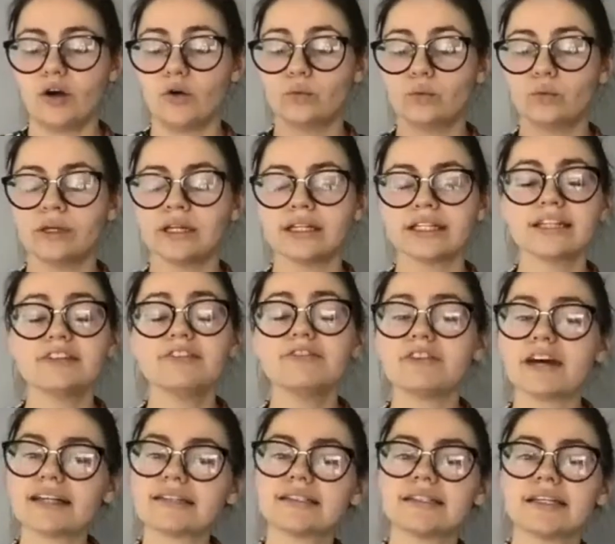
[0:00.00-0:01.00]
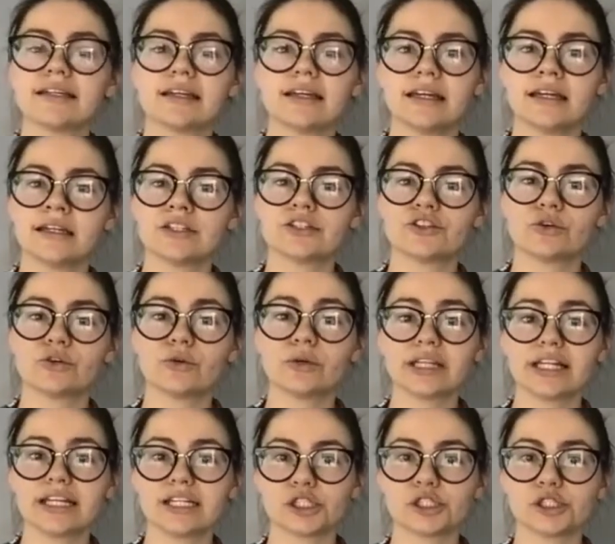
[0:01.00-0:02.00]
really investing into a
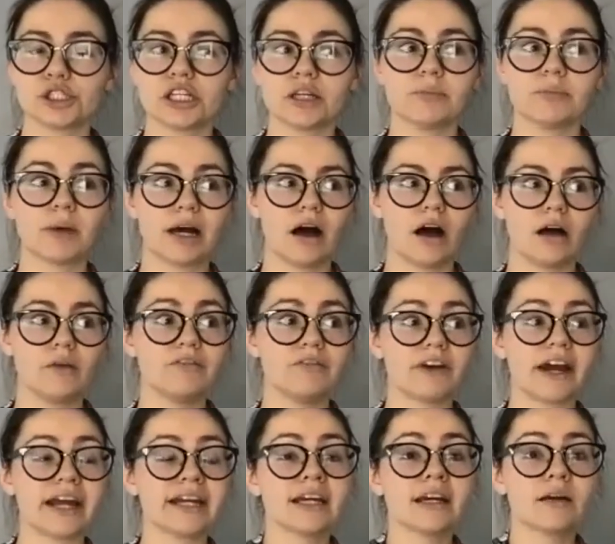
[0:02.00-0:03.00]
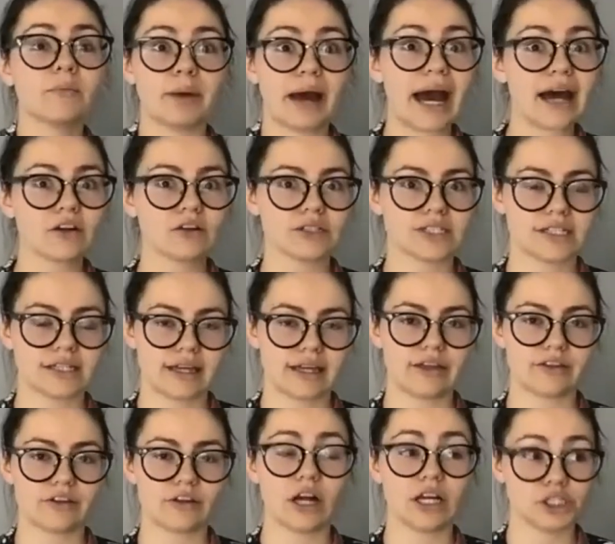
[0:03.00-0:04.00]
relationship, fighting a battle
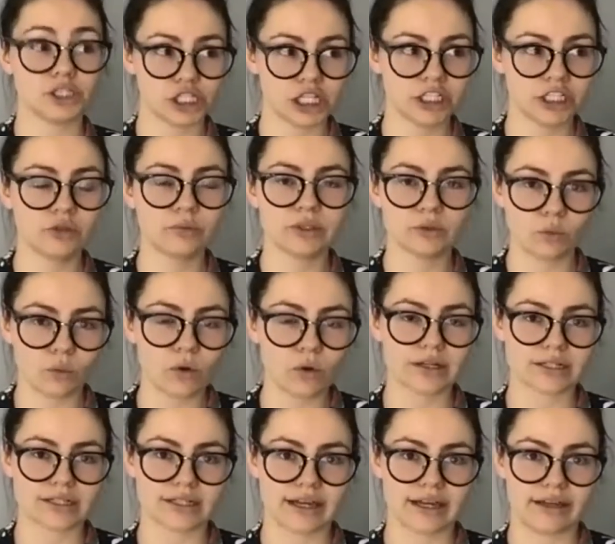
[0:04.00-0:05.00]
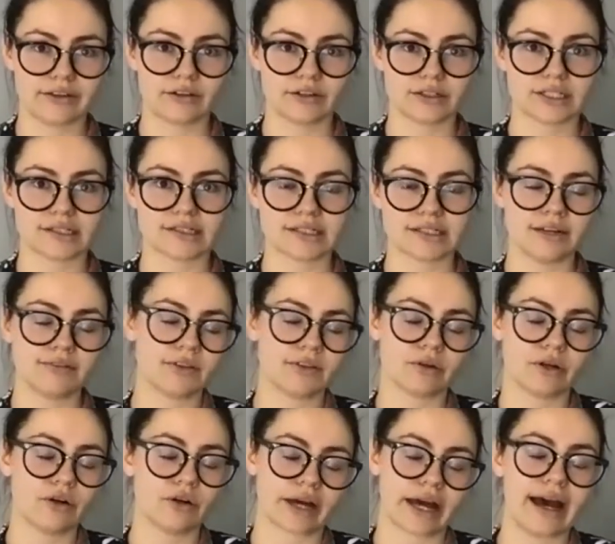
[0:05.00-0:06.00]
together, a genuine war together to save their
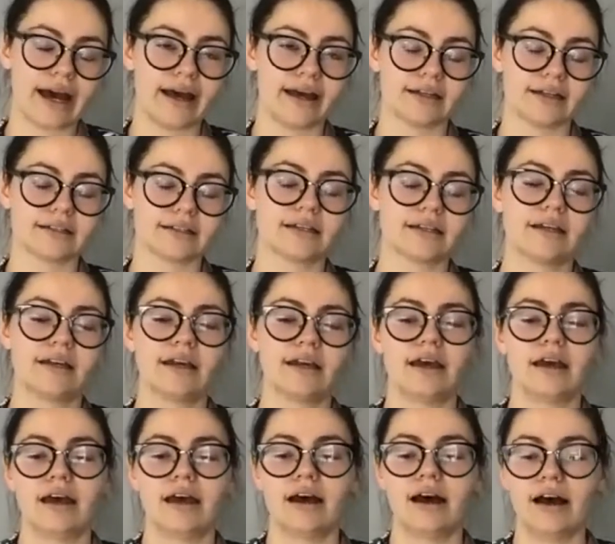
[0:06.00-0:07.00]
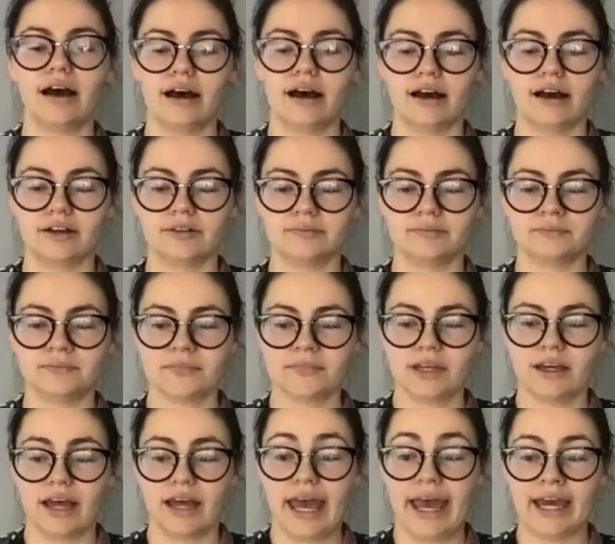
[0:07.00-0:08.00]
own kind.
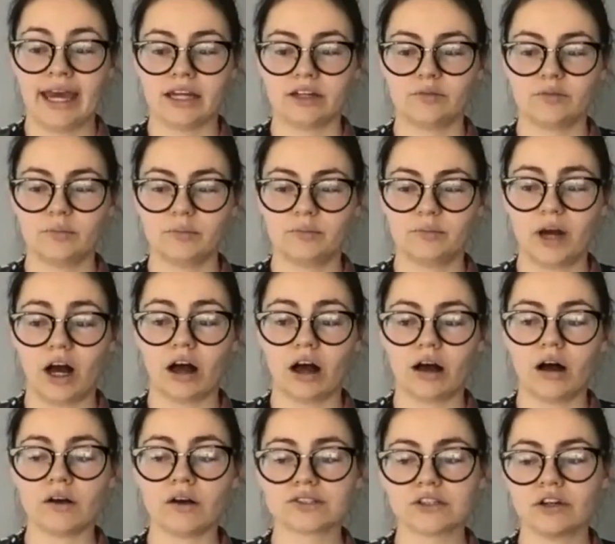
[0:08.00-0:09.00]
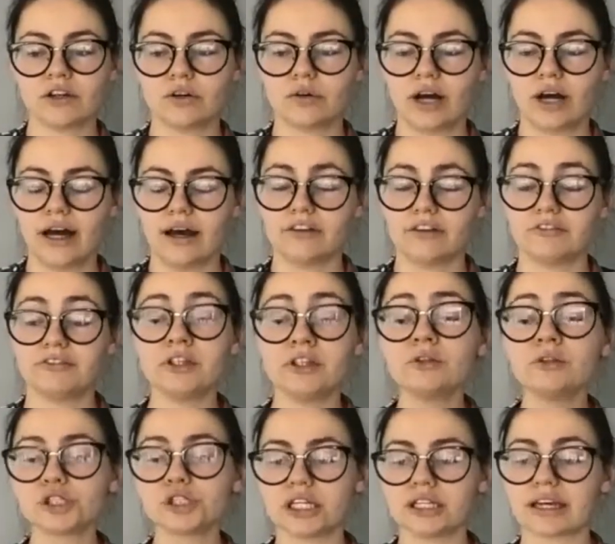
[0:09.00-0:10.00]
And also,
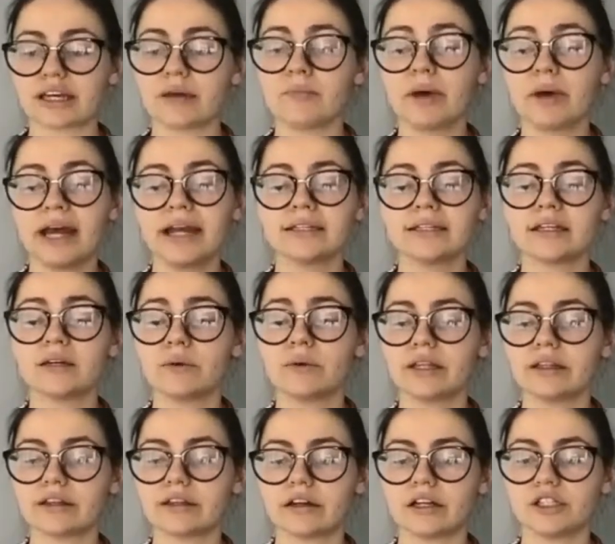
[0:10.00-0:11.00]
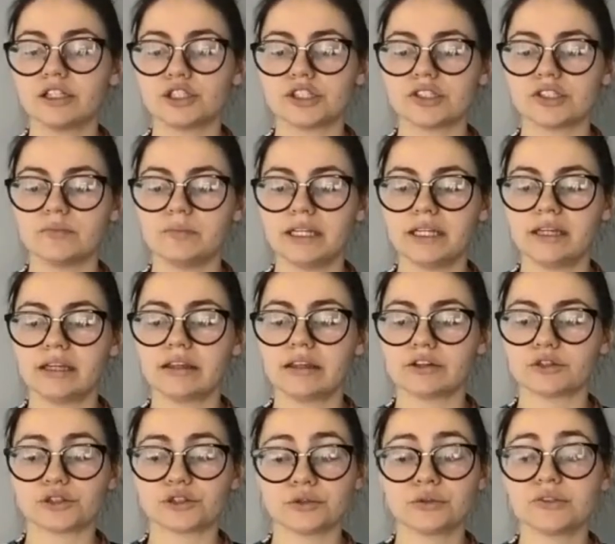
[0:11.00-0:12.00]
fusion, combining with her and just being
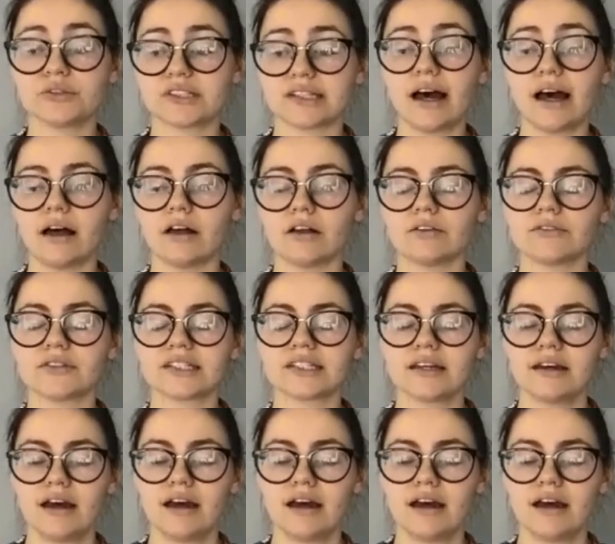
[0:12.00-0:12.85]
their true selves,